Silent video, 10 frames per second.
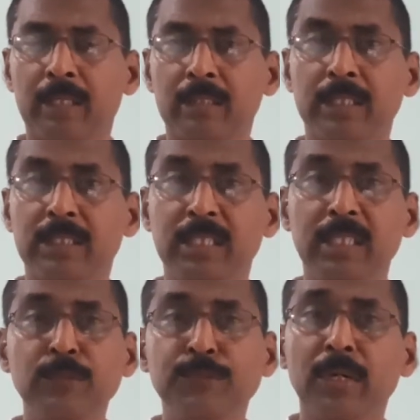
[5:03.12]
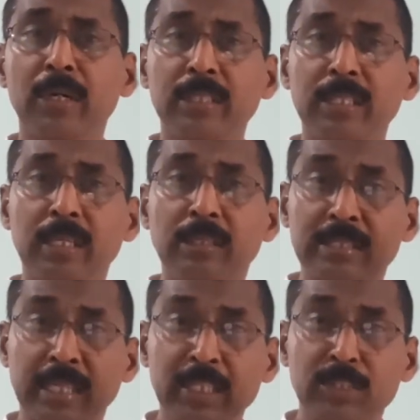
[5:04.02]
the gene for the
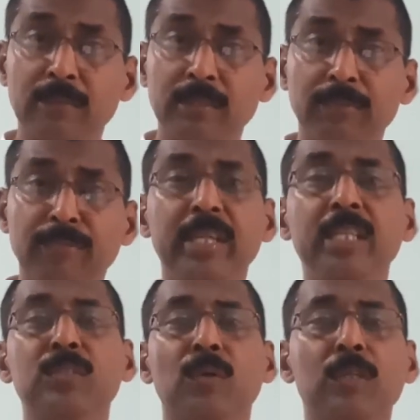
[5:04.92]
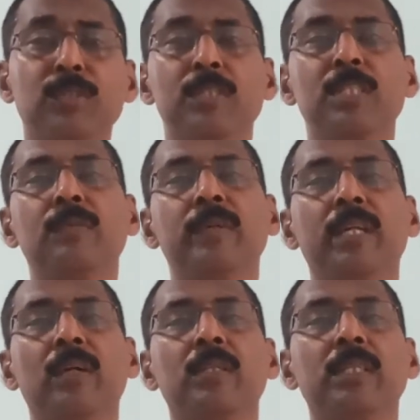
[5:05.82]
size of the wing is also
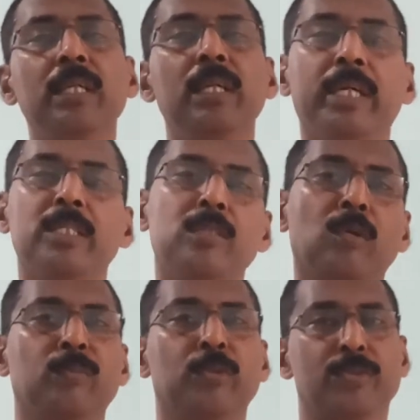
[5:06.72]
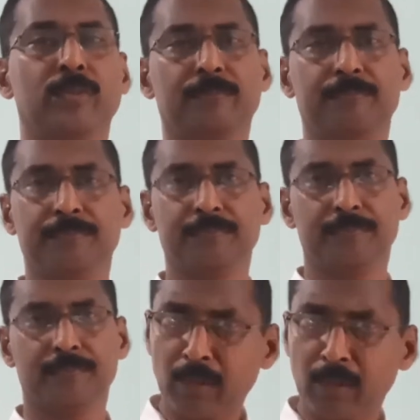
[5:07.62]
situated on the X chromosome.
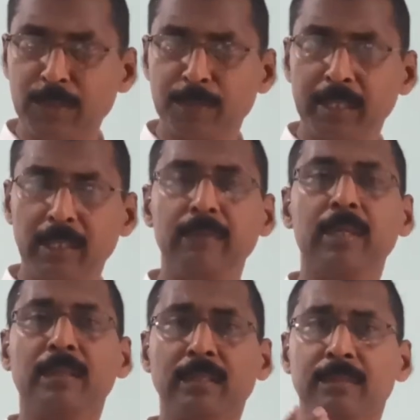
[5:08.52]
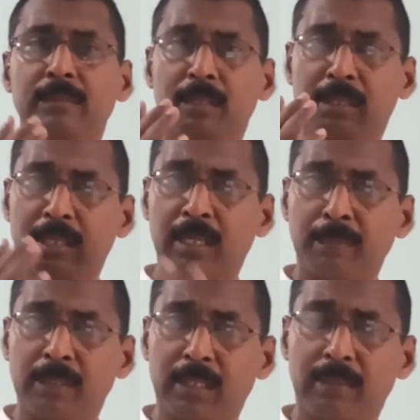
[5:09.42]
The cross B, so
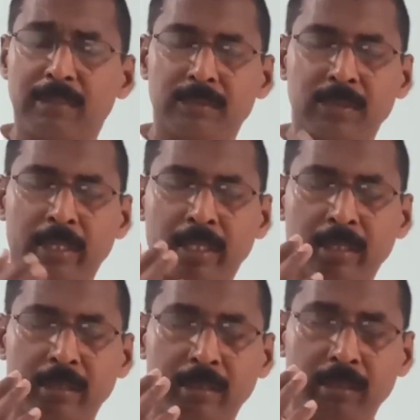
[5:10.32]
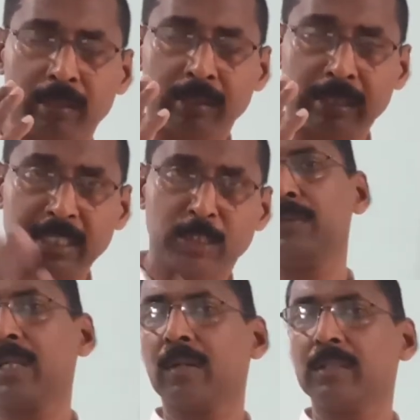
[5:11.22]
now we have three genes which are
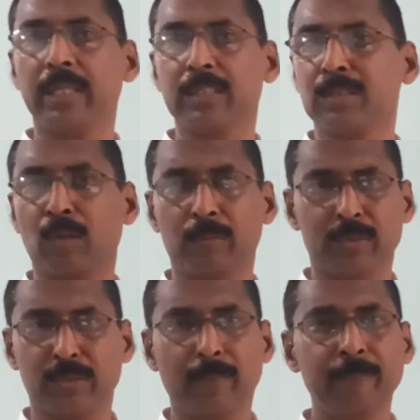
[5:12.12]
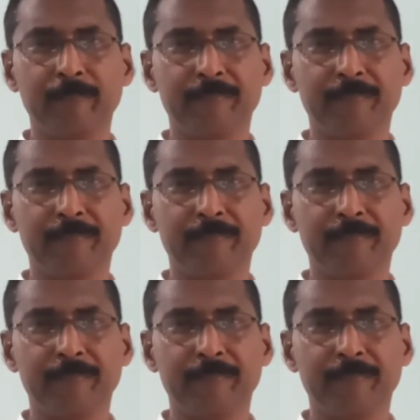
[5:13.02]
situated on the X chromosome.